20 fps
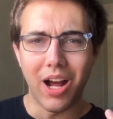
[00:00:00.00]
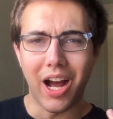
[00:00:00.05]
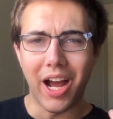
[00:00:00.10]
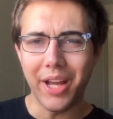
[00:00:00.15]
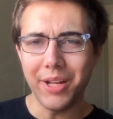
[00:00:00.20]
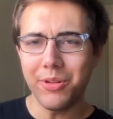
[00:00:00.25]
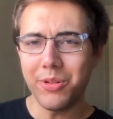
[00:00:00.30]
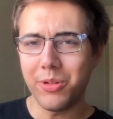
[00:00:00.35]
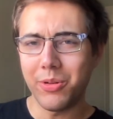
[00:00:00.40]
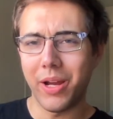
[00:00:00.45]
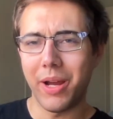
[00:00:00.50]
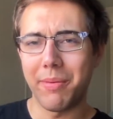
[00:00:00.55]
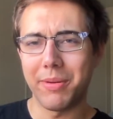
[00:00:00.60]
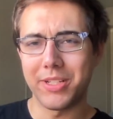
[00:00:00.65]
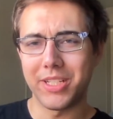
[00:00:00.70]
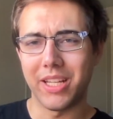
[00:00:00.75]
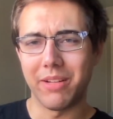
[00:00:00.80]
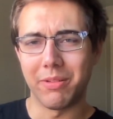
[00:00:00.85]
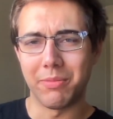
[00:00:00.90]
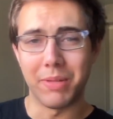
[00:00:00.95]
I don't know how
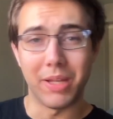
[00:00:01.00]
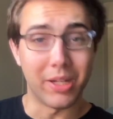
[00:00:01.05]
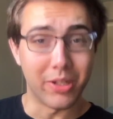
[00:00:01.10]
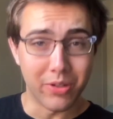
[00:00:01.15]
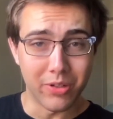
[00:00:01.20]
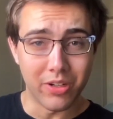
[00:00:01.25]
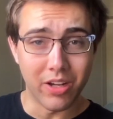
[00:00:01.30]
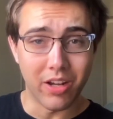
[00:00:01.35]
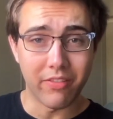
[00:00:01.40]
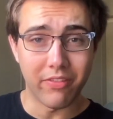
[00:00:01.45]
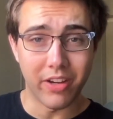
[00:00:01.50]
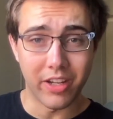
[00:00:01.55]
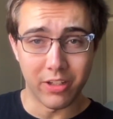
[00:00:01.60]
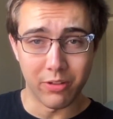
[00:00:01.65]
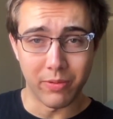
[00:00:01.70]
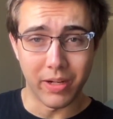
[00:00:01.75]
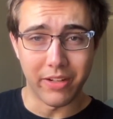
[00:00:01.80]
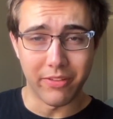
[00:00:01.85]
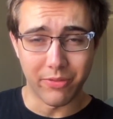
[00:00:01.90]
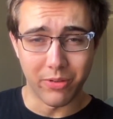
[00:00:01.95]
much that would be. I could not find a
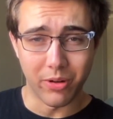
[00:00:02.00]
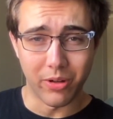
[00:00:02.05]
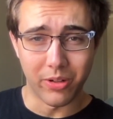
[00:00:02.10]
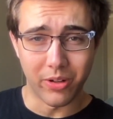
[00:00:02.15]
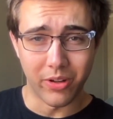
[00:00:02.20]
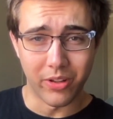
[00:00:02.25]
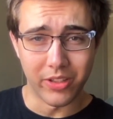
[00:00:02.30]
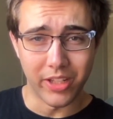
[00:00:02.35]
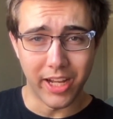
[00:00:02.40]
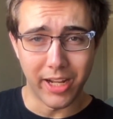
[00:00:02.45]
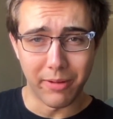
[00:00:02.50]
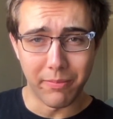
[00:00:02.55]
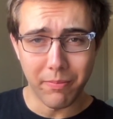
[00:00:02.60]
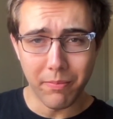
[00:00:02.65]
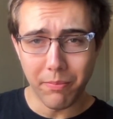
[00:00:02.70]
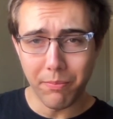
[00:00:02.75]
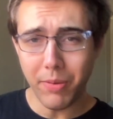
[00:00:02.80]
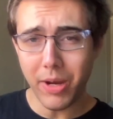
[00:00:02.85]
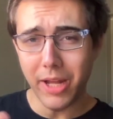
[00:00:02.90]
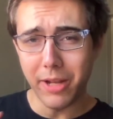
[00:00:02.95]
rate for it online.
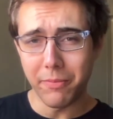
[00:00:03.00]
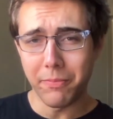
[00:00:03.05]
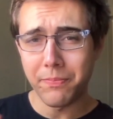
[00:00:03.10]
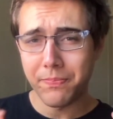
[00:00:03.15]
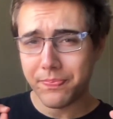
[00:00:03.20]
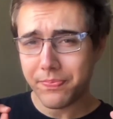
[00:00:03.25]
But